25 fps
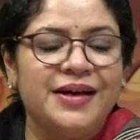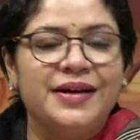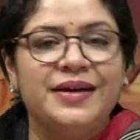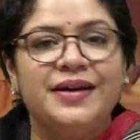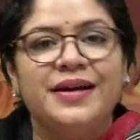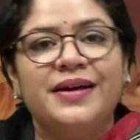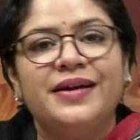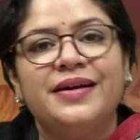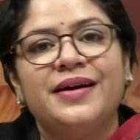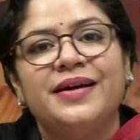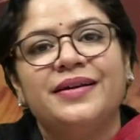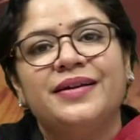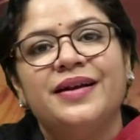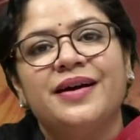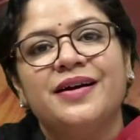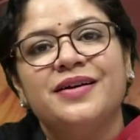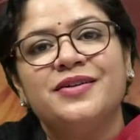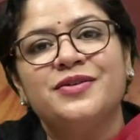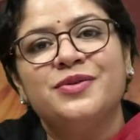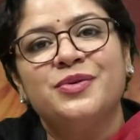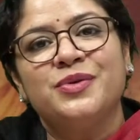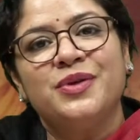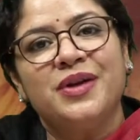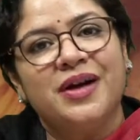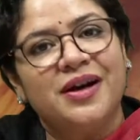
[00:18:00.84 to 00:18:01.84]

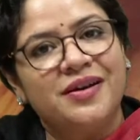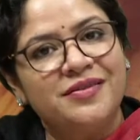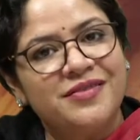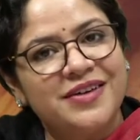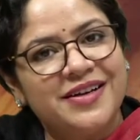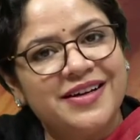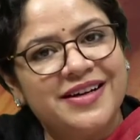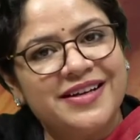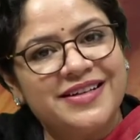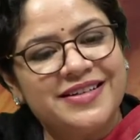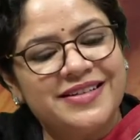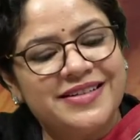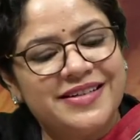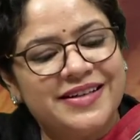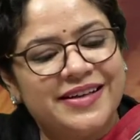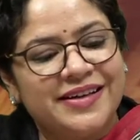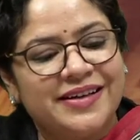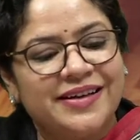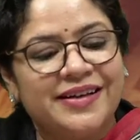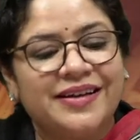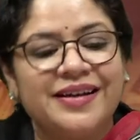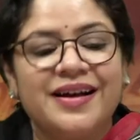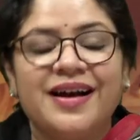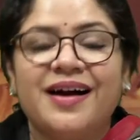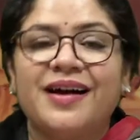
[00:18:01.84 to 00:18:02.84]
Nirgatasu navakasya
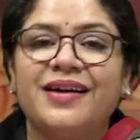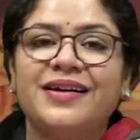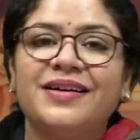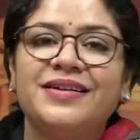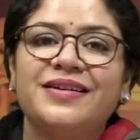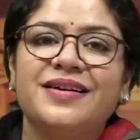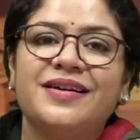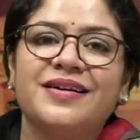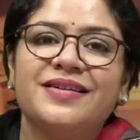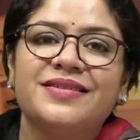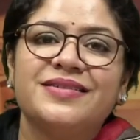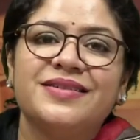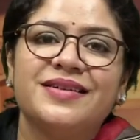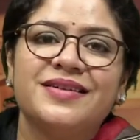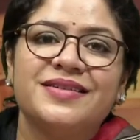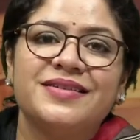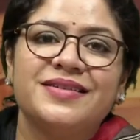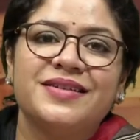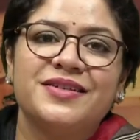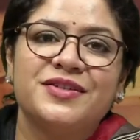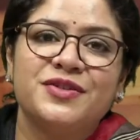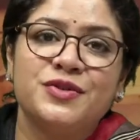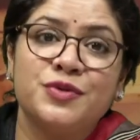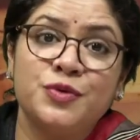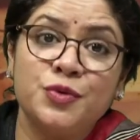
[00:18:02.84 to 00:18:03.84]

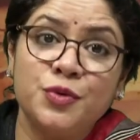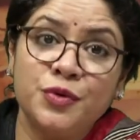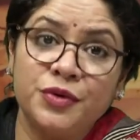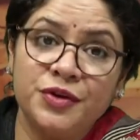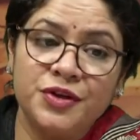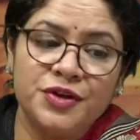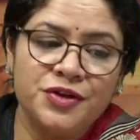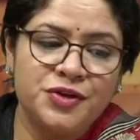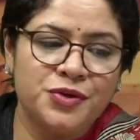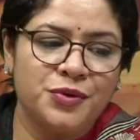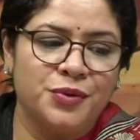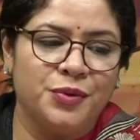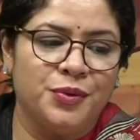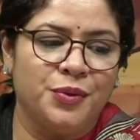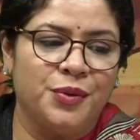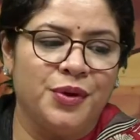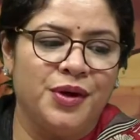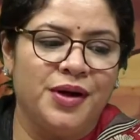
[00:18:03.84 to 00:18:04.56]
kalidasasya suktishu